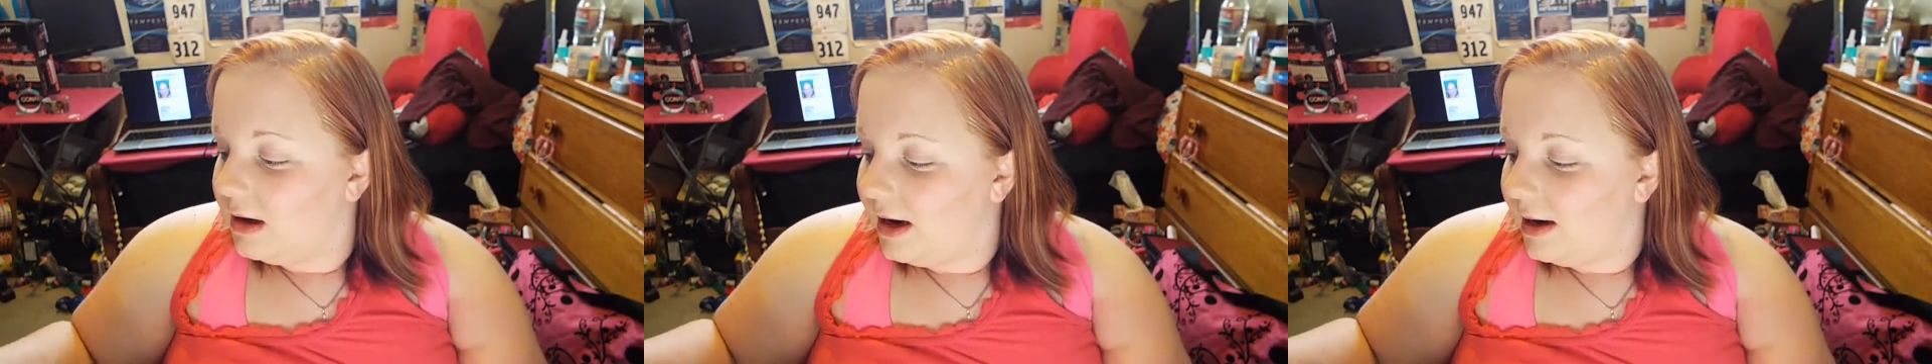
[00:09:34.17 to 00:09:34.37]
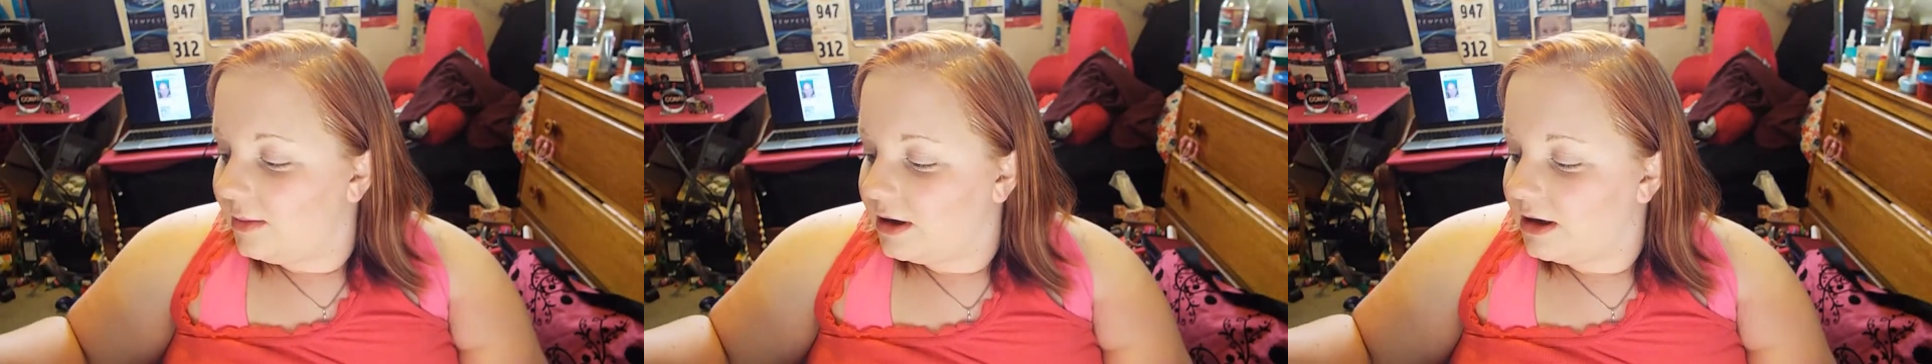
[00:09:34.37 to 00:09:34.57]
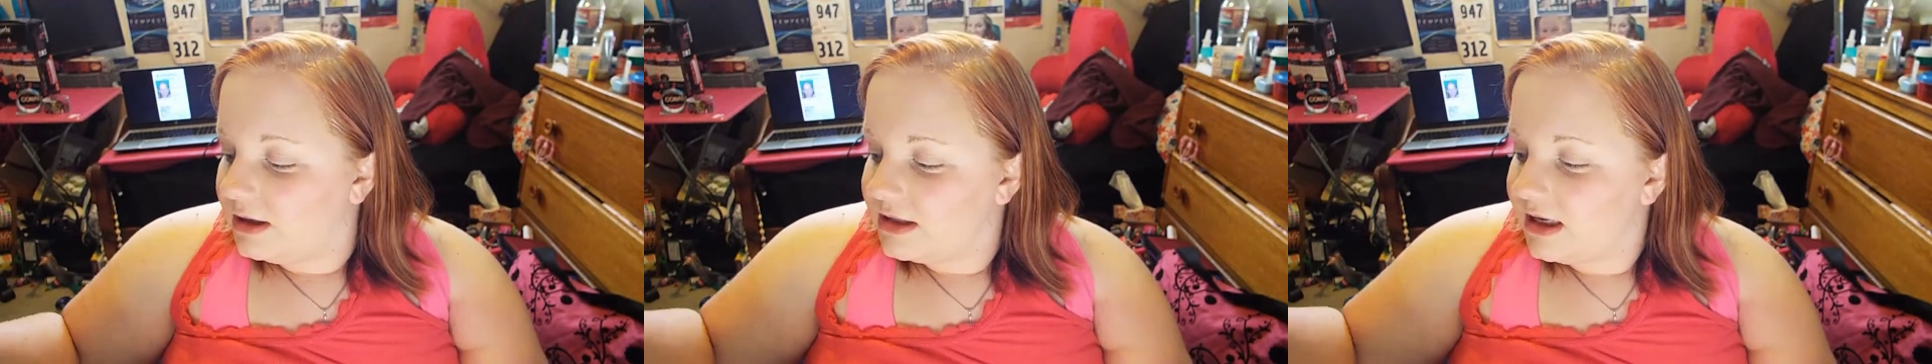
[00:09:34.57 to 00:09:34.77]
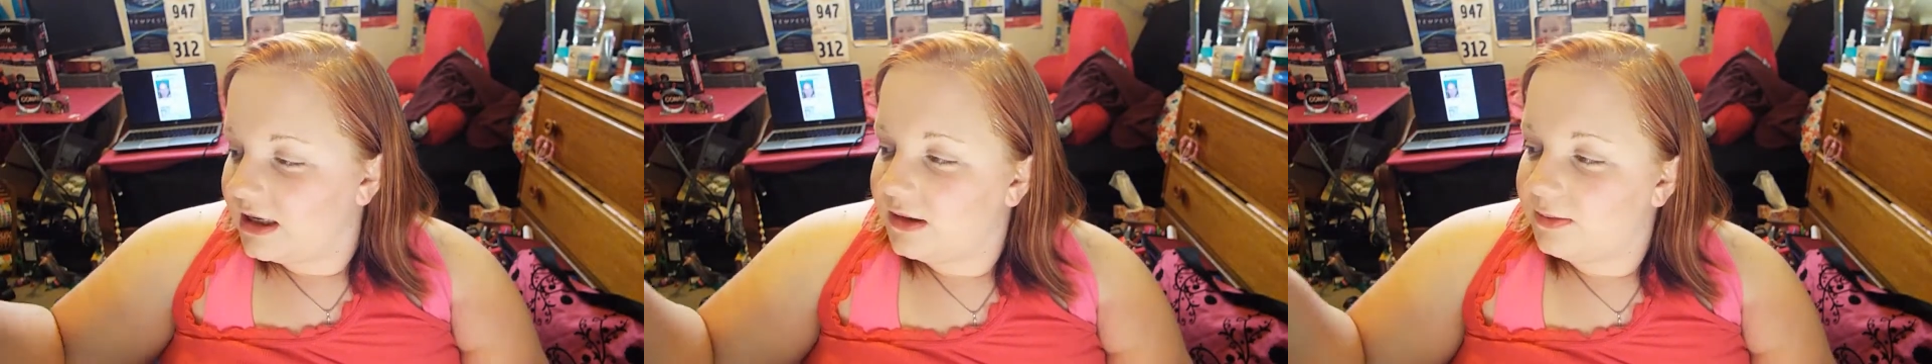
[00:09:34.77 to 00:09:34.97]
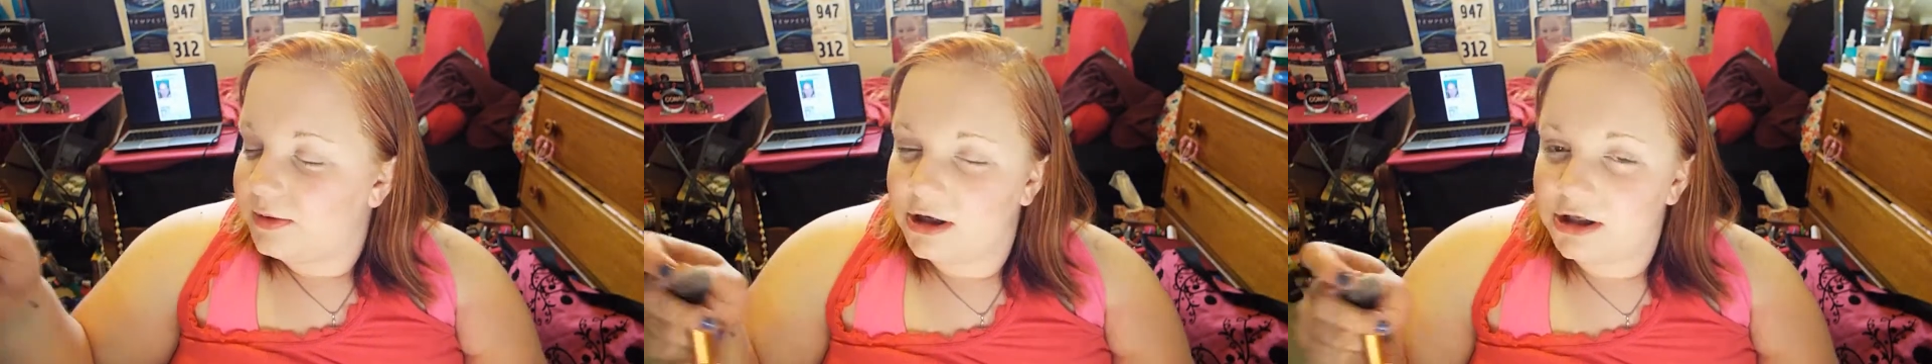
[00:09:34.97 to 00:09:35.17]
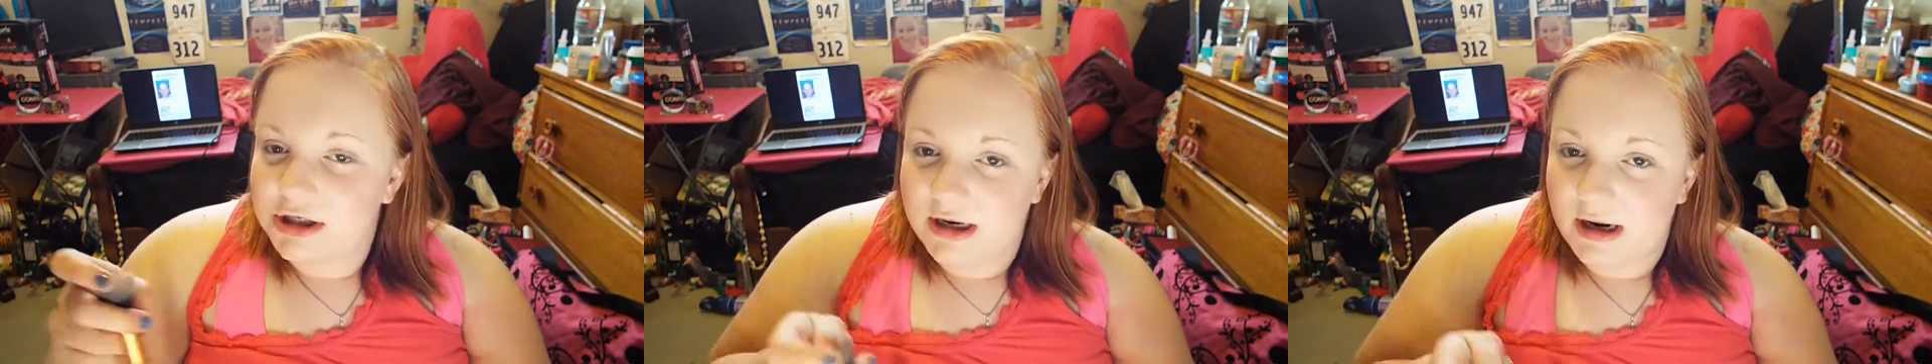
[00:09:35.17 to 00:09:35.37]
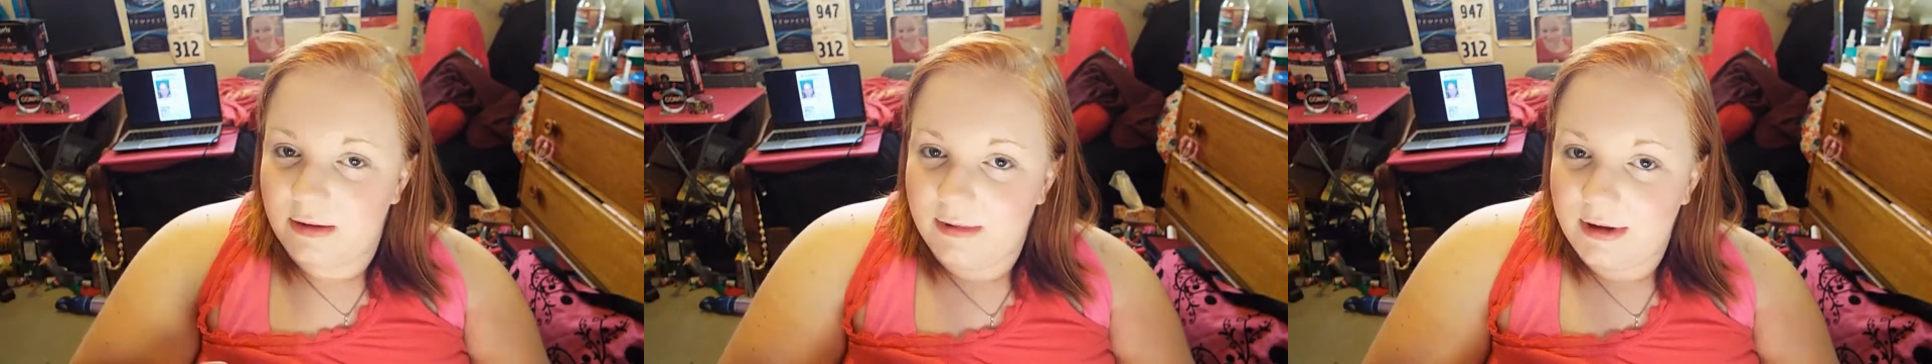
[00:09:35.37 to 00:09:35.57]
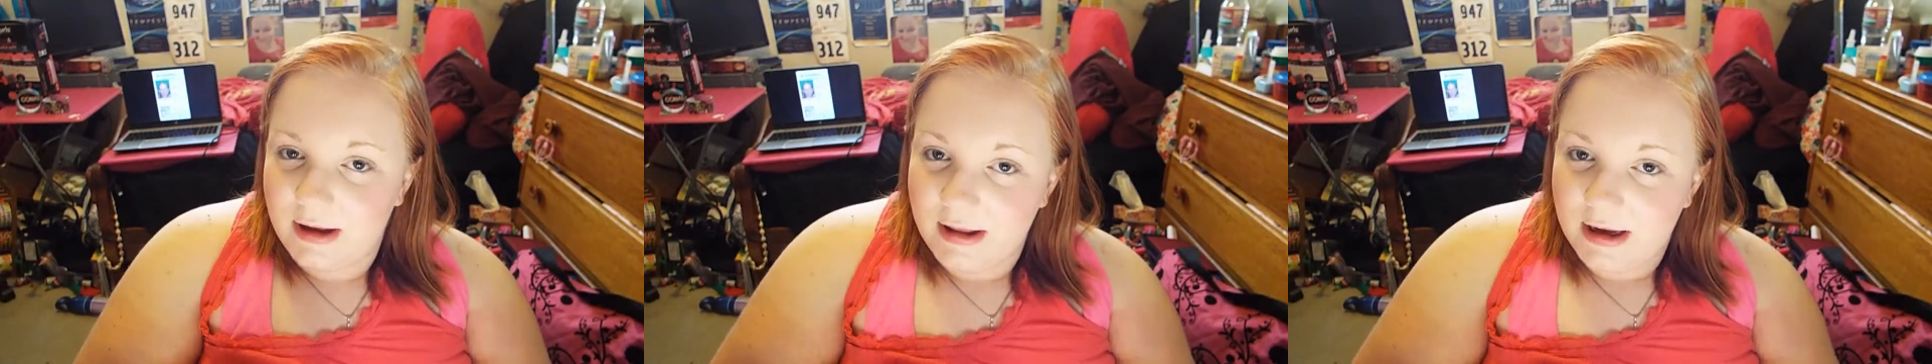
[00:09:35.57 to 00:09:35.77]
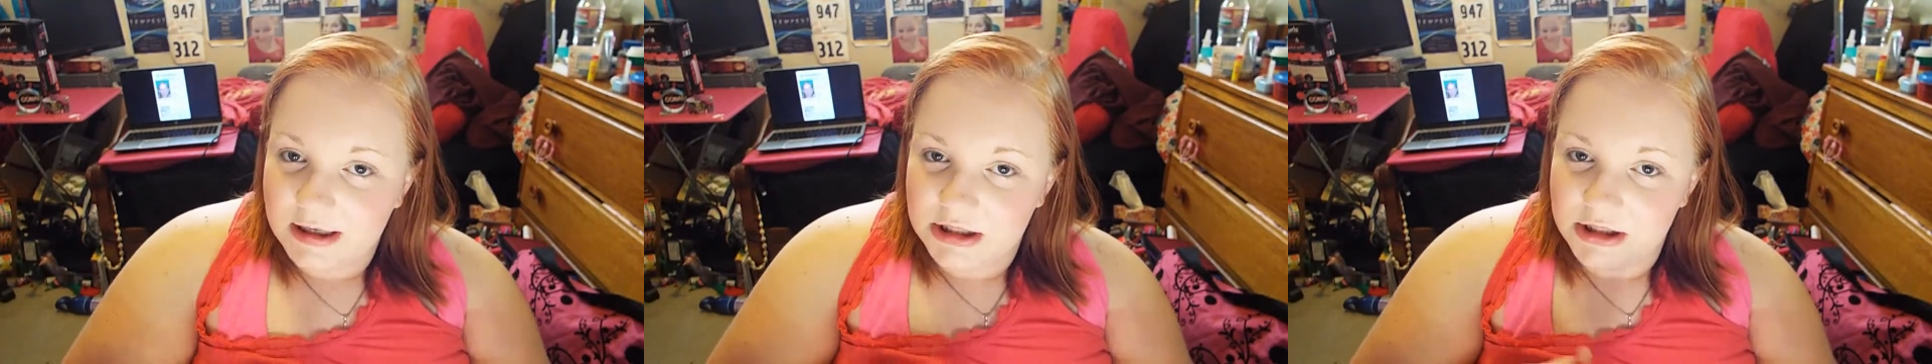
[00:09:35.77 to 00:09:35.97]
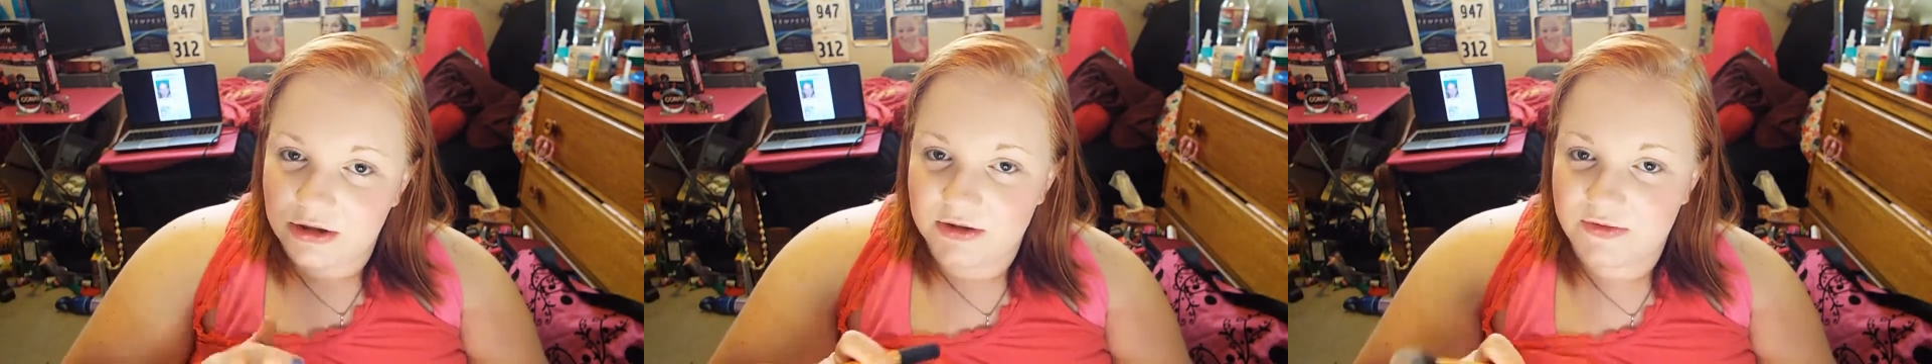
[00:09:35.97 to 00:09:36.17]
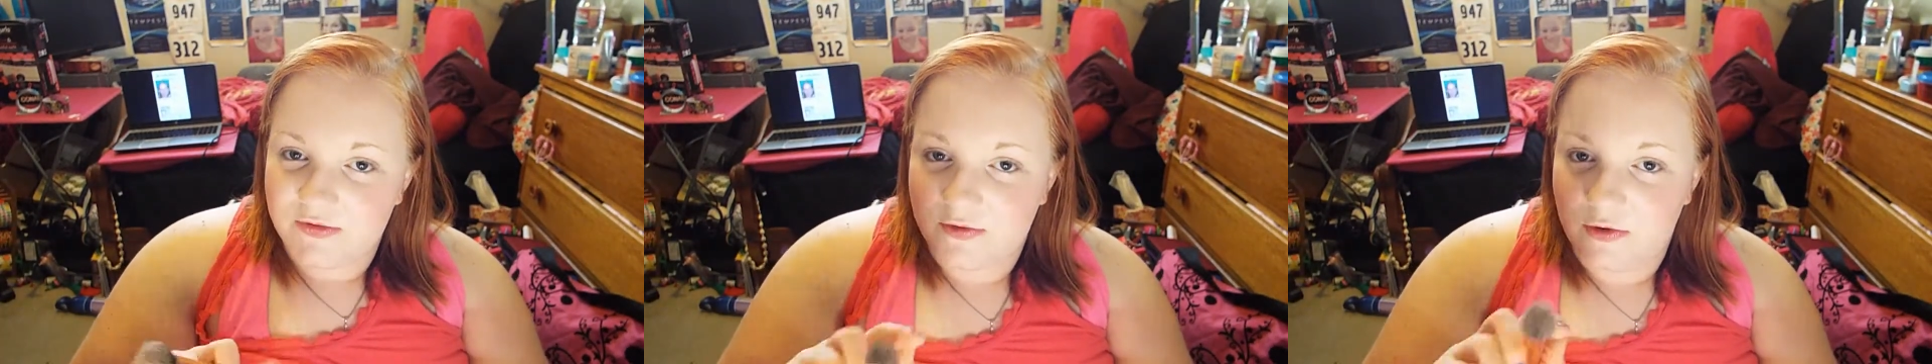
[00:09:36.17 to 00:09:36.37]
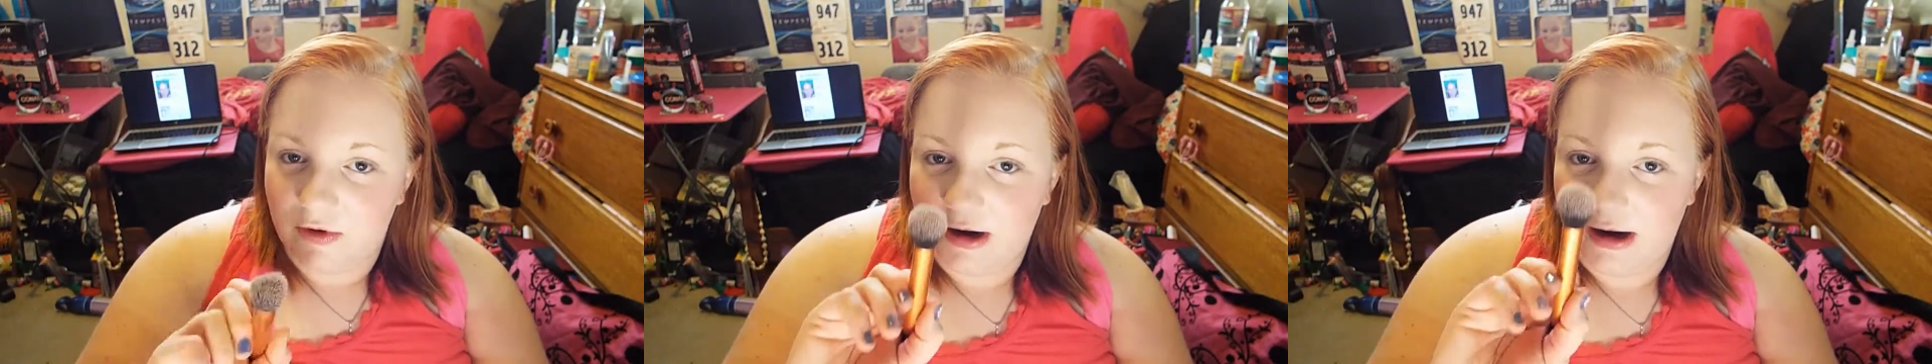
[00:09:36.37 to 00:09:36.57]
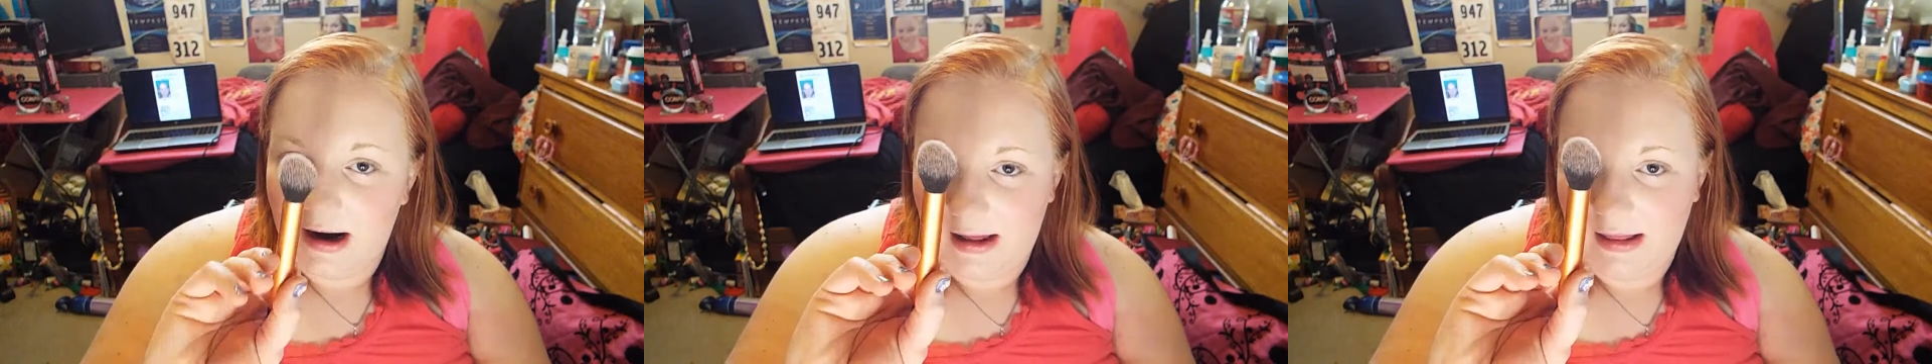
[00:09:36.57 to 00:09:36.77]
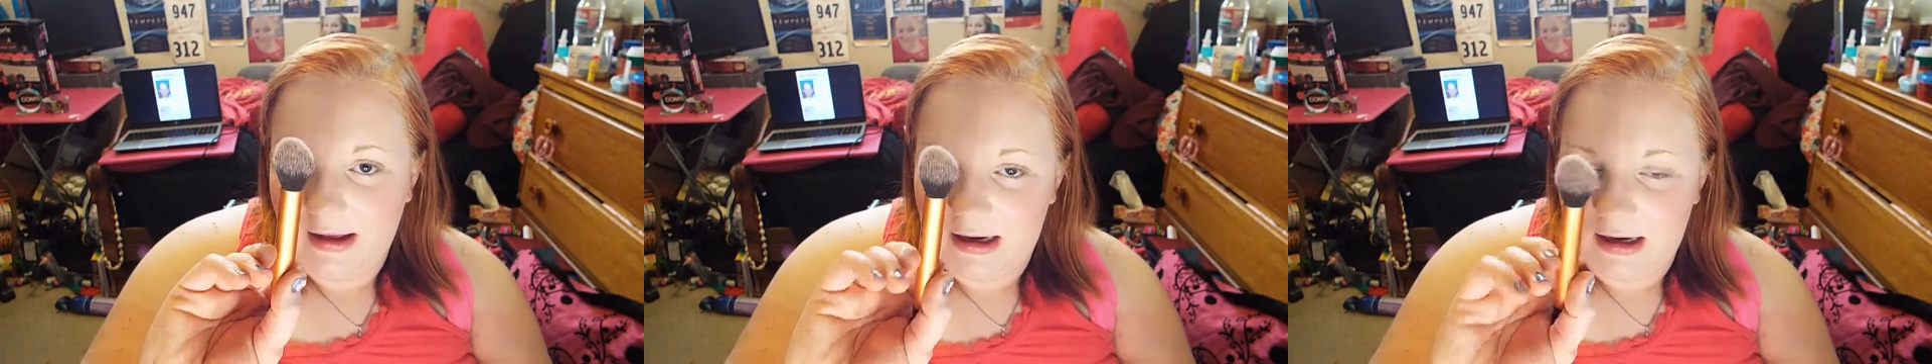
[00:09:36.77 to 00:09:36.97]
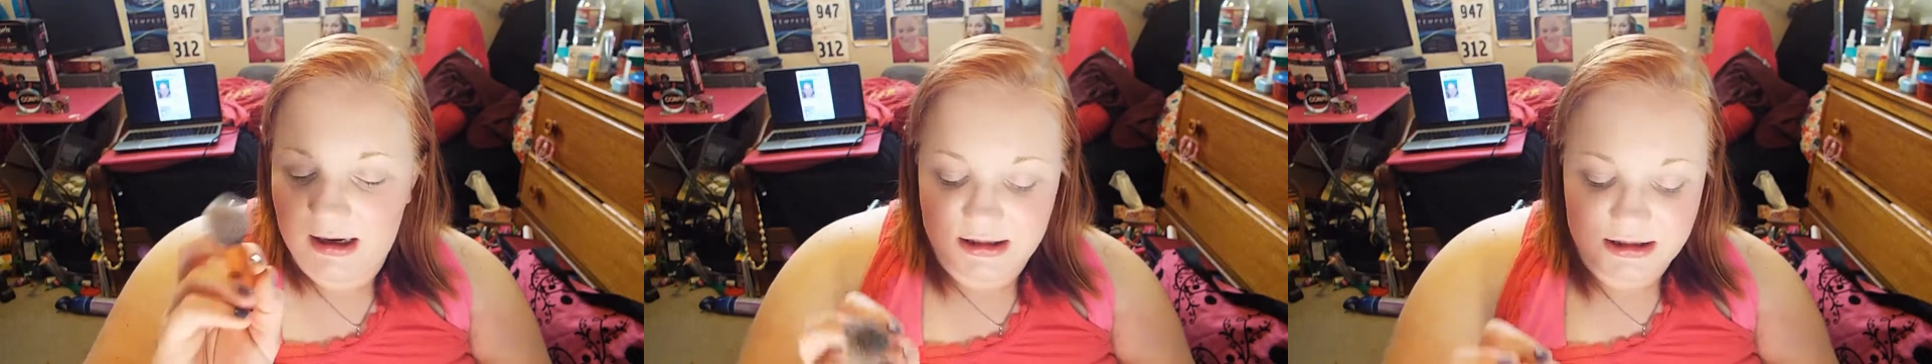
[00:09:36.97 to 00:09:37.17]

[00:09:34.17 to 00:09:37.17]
And I'm going to take the brush that I really like to use for highlighting